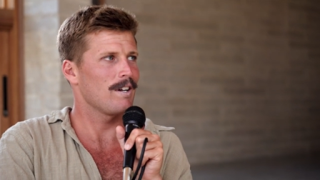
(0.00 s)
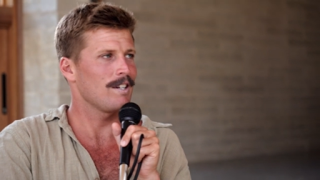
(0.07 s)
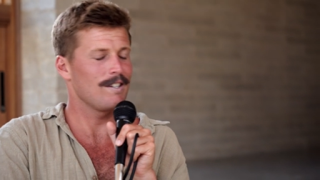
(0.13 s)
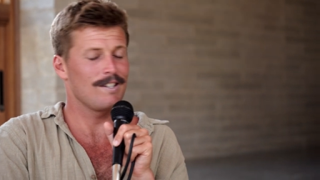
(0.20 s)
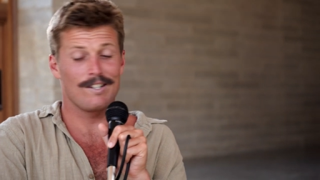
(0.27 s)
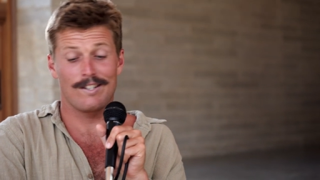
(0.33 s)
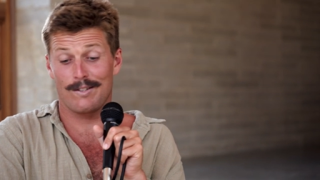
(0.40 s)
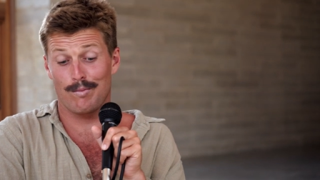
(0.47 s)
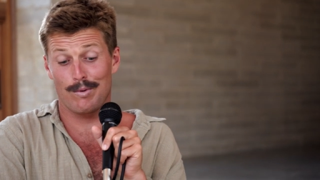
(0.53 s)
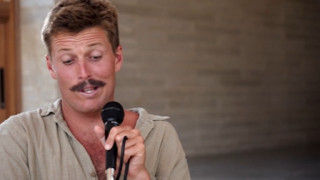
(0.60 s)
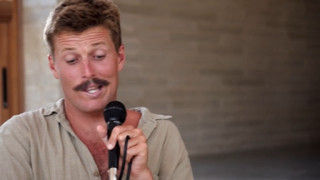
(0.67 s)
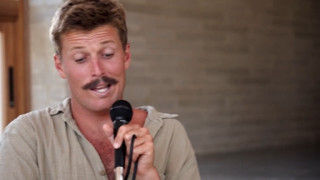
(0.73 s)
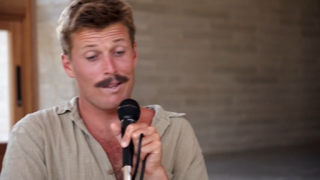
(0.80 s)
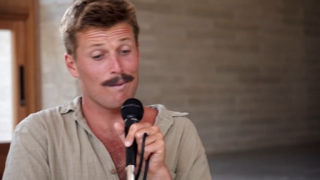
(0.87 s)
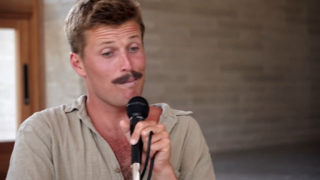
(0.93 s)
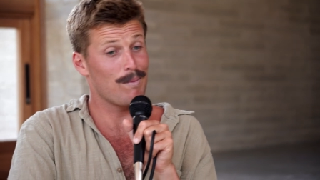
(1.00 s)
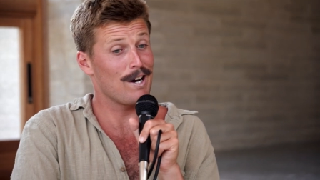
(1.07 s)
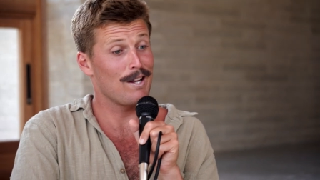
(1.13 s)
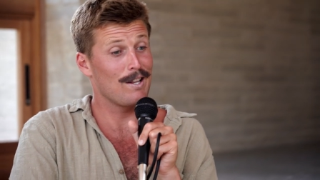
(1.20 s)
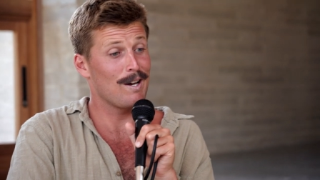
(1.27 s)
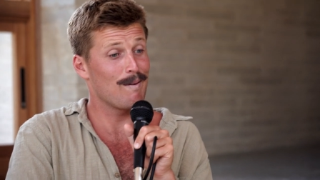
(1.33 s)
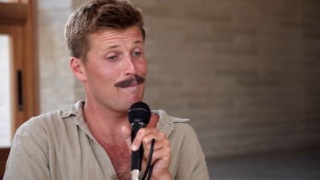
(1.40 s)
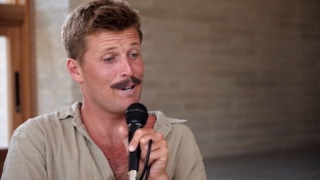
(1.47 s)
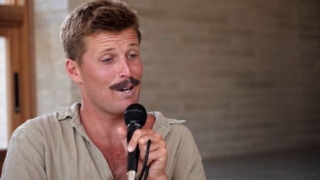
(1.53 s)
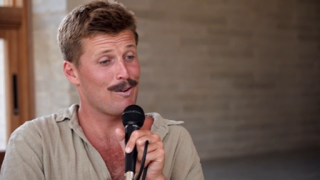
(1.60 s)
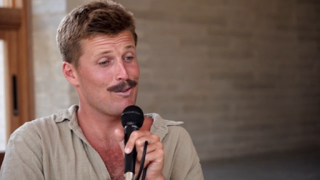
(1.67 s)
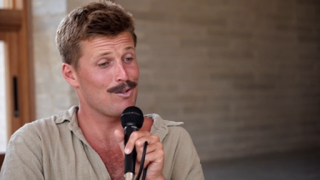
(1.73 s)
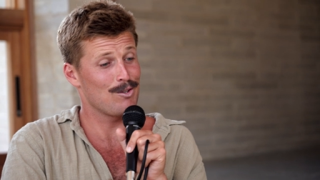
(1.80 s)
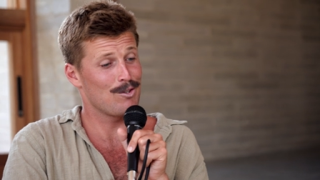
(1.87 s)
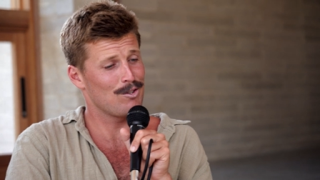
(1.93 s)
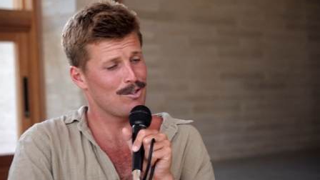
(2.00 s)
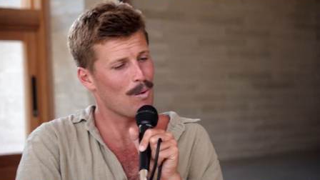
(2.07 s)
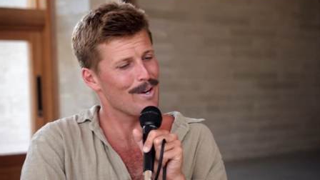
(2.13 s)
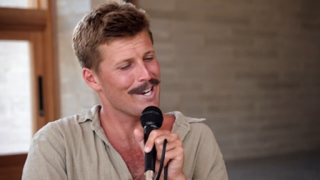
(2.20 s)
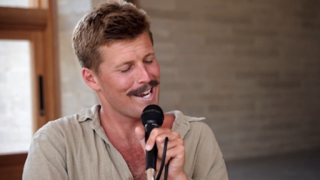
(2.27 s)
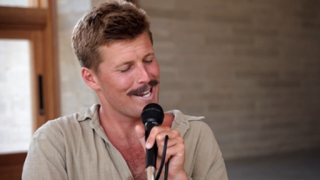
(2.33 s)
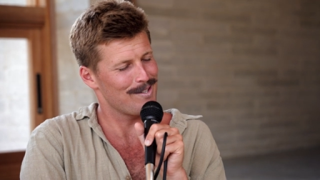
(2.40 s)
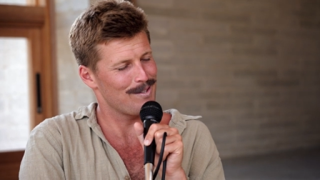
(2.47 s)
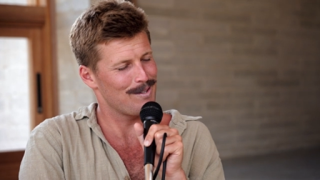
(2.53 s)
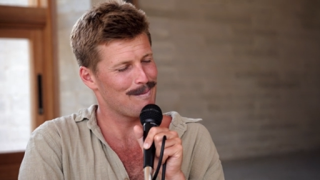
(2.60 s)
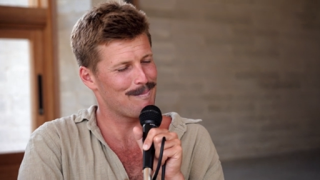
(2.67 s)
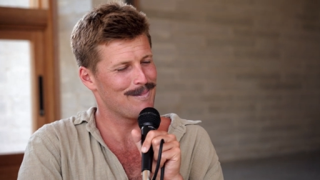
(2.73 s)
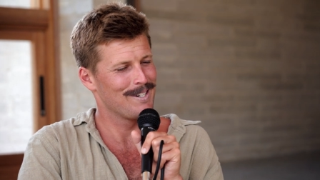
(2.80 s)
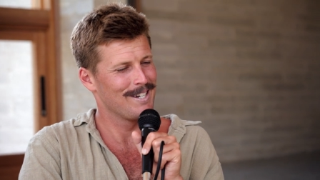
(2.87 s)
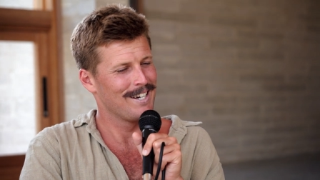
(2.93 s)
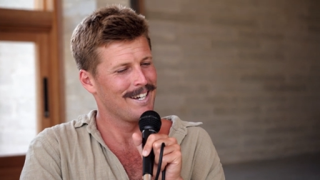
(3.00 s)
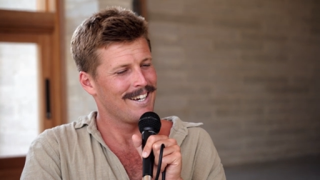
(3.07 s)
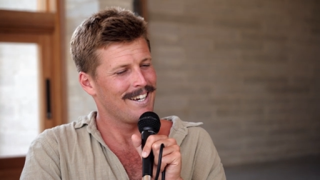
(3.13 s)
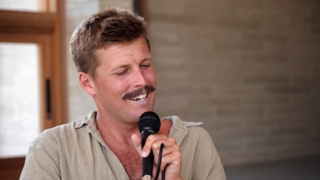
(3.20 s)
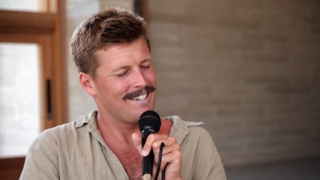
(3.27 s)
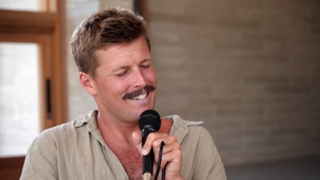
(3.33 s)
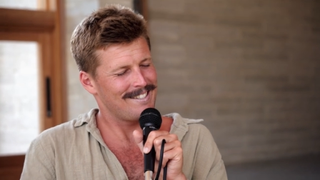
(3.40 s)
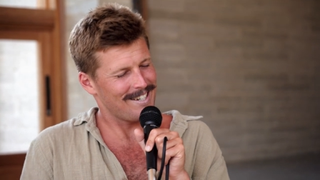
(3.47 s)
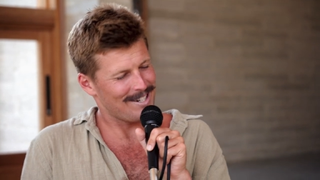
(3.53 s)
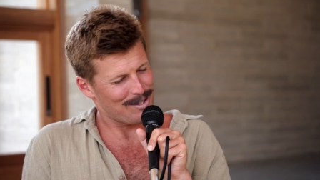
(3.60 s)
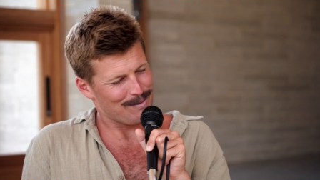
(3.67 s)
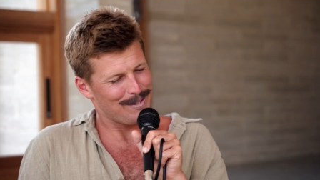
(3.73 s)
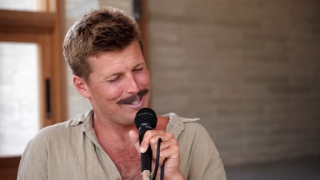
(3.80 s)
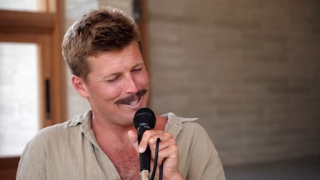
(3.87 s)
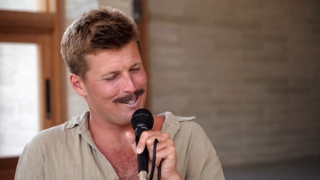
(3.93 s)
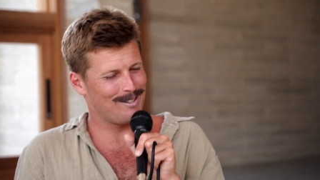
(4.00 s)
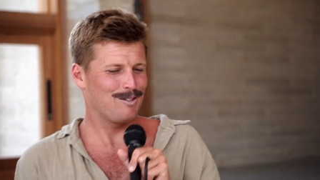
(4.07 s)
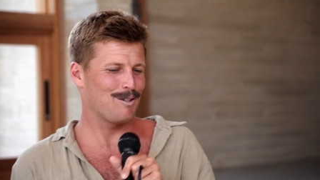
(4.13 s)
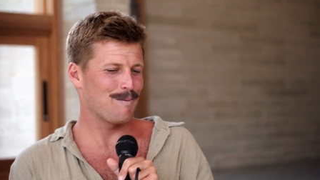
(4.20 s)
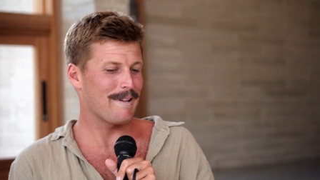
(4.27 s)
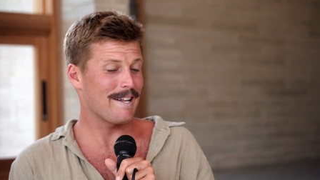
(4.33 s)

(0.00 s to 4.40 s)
I just let them pile up, and I was just so against them, such resistance to them.